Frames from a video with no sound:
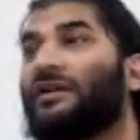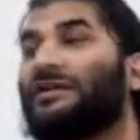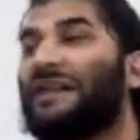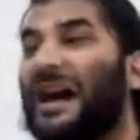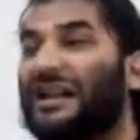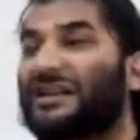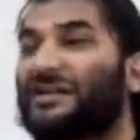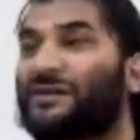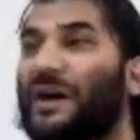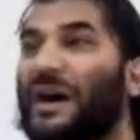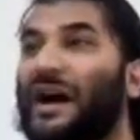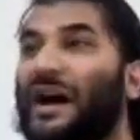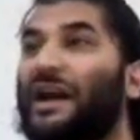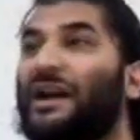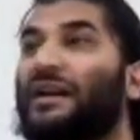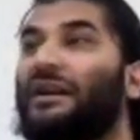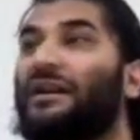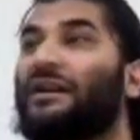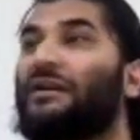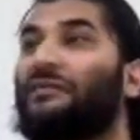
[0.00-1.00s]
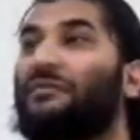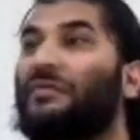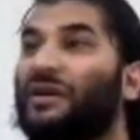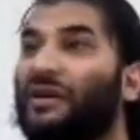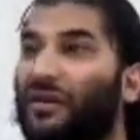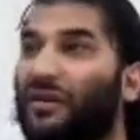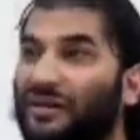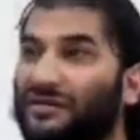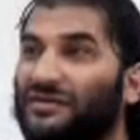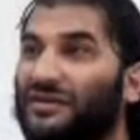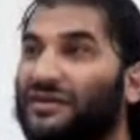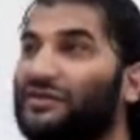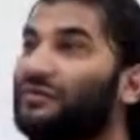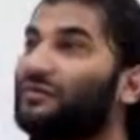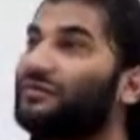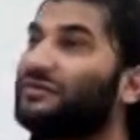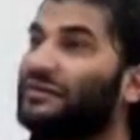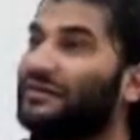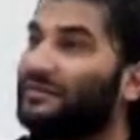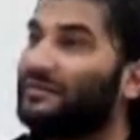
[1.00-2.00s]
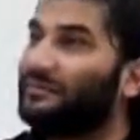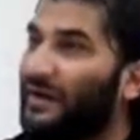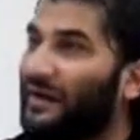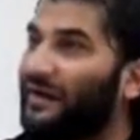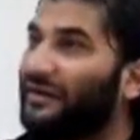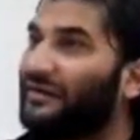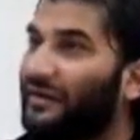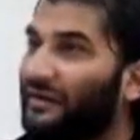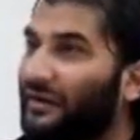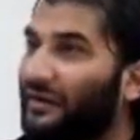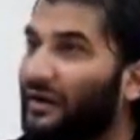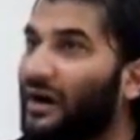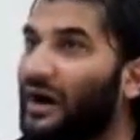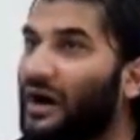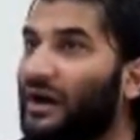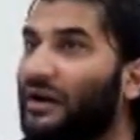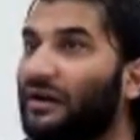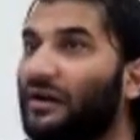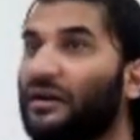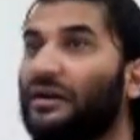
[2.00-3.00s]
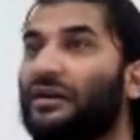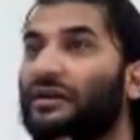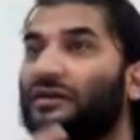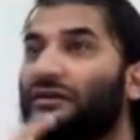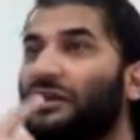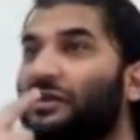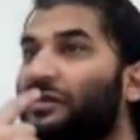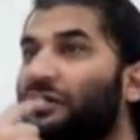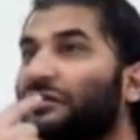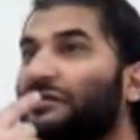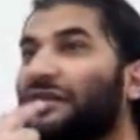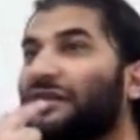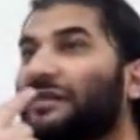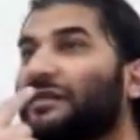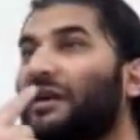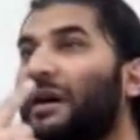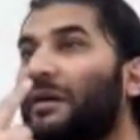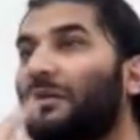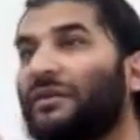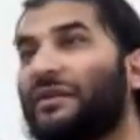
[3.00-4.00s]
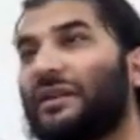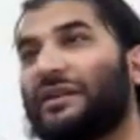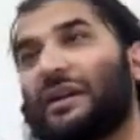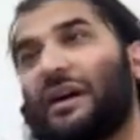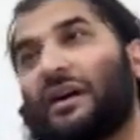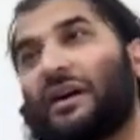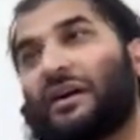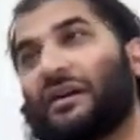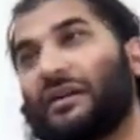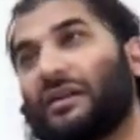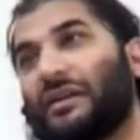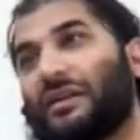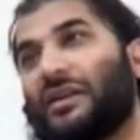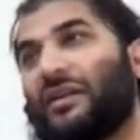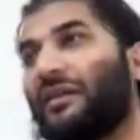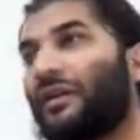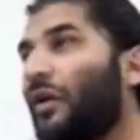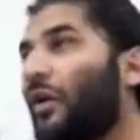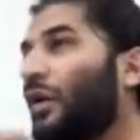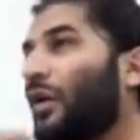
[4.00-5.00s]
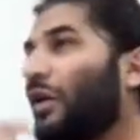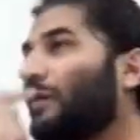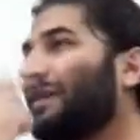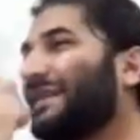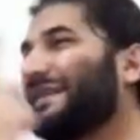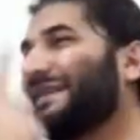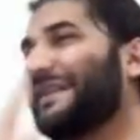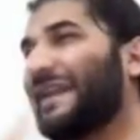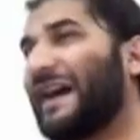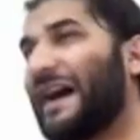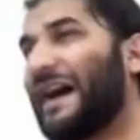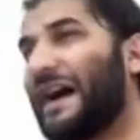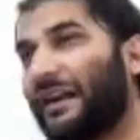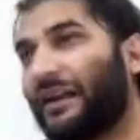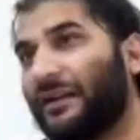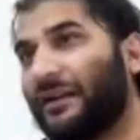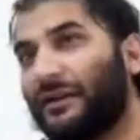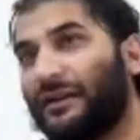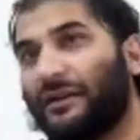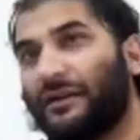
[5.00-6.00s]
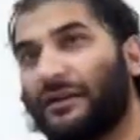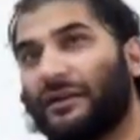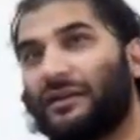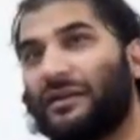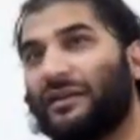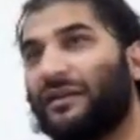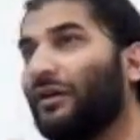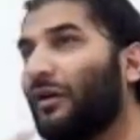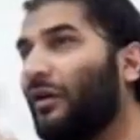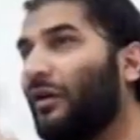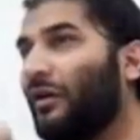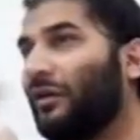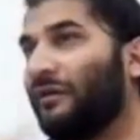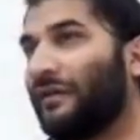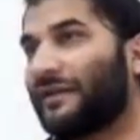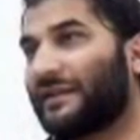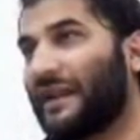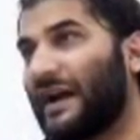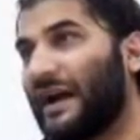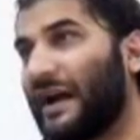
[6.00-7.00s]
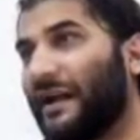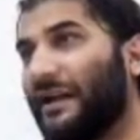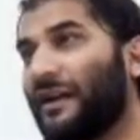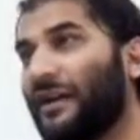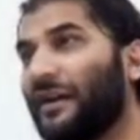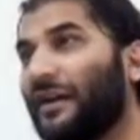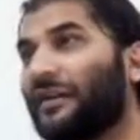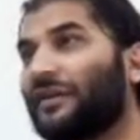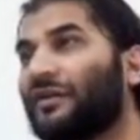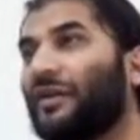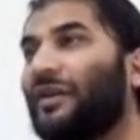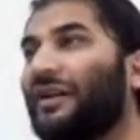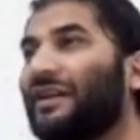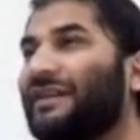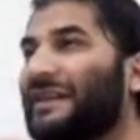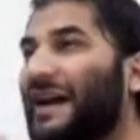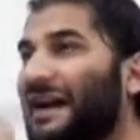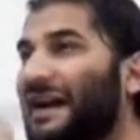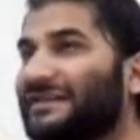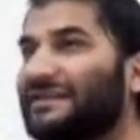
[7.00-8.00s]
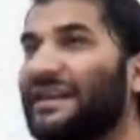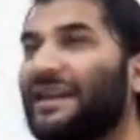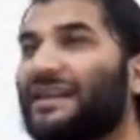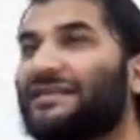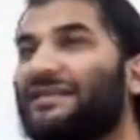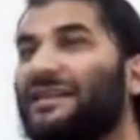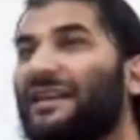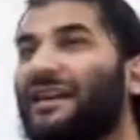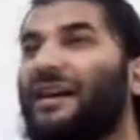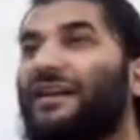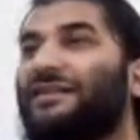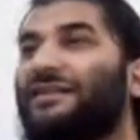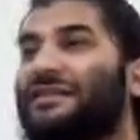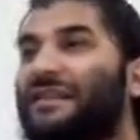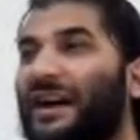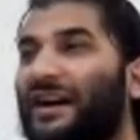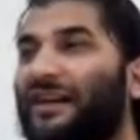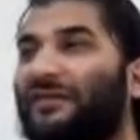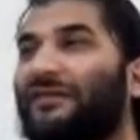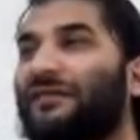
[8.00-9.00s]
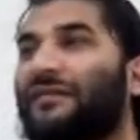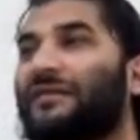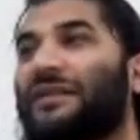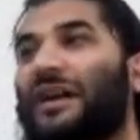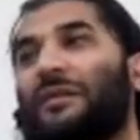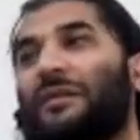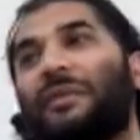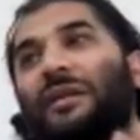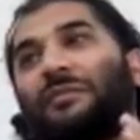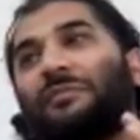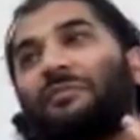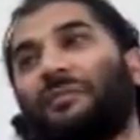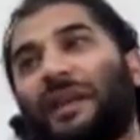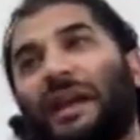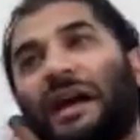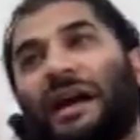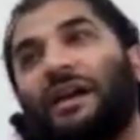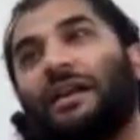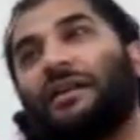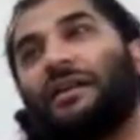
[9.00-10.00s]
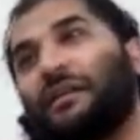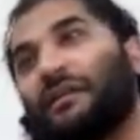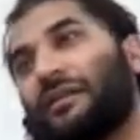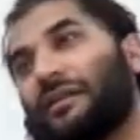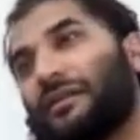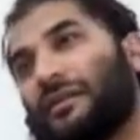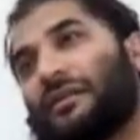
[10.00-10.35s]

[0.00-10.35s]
That's why, because the truth doesn't penetrate their heart, the truth doesn't come on their tongue. They will always lie. They will always lie. So in that sense, they are deaf, dumb and blind.